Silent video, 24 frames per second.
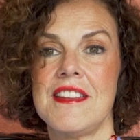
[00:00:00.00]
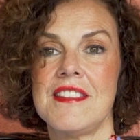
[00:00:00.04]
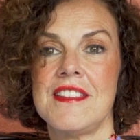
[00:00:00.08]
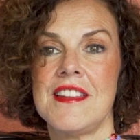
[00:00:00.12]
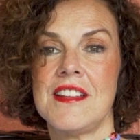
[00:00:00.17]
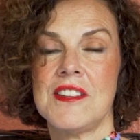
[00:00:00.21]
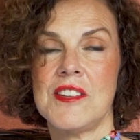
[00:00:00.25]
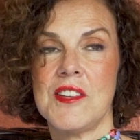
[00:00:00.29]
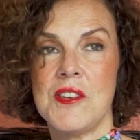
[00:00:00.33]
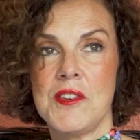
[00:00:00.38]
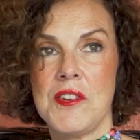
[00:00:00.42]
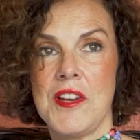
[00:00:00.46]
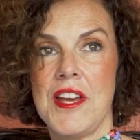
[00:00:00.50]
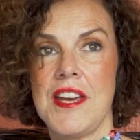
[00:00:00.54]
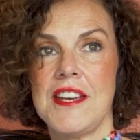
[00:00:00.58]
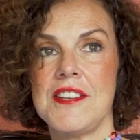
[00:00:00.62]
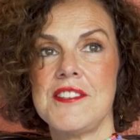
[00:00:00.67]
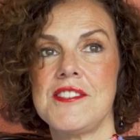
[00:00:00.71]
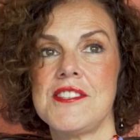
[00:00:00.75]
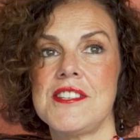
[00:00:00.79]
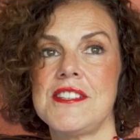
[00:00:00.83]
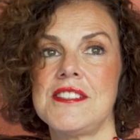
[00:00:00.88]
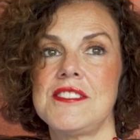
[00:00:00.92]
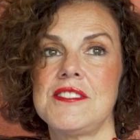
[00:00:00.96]
the
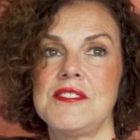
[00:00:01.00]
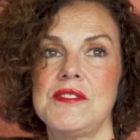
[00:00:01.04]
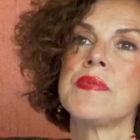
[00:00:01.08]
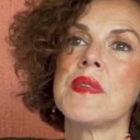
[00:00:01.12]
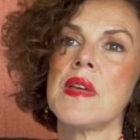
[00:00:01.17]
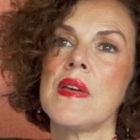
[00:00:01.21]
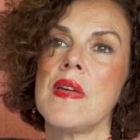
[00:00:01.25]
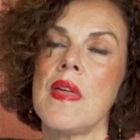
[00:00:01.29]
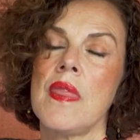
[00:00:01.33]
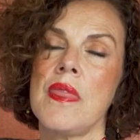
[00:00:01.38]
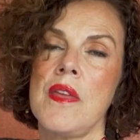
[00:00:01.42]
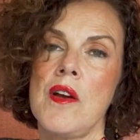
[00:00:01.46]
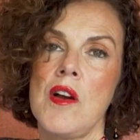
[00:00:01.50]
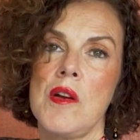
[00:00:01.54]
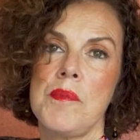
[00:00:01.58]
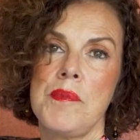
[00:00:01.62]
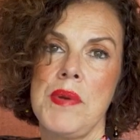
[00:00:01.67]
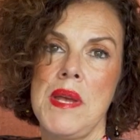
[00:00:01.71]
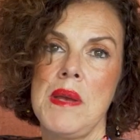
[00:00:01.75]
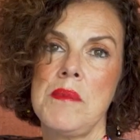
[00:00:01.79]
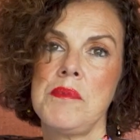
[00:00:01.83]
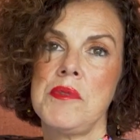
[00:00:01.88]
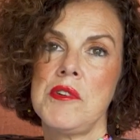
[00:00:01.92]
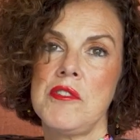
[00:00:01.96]
location. There are
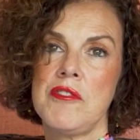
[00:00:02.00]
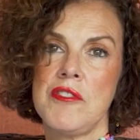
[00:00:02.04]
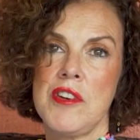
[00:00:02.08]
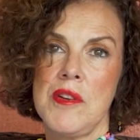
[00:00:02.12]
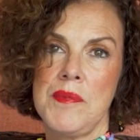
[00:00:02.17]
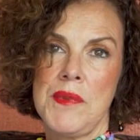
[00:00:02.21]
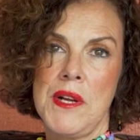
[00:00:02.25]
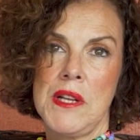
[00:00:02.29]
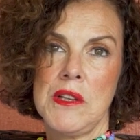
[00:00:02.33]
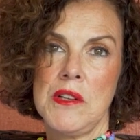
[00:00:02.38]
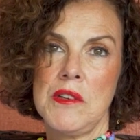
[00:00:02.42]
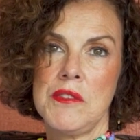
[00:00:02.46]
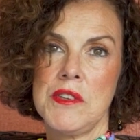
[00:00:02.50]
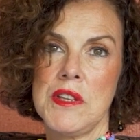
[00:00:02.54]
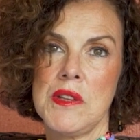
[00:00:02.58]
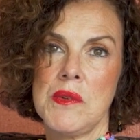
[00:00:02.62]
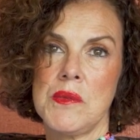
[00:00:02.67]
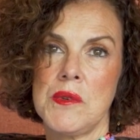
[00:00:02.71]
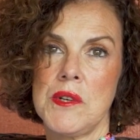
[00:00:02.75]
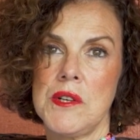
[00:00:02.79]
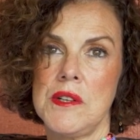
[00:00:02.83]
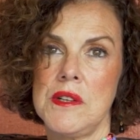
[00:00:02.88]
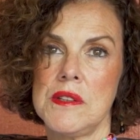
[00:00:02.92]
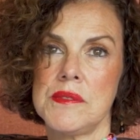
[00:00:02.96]
people from all over the
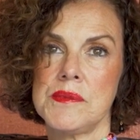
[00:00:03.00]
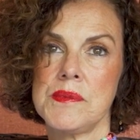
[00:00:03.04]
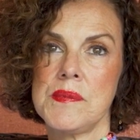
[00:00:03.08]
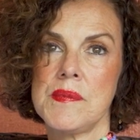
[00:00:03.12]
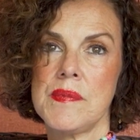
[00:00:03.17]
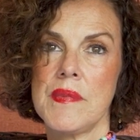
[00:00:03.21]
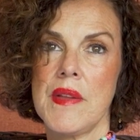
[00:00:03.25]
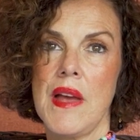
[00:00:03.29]
world.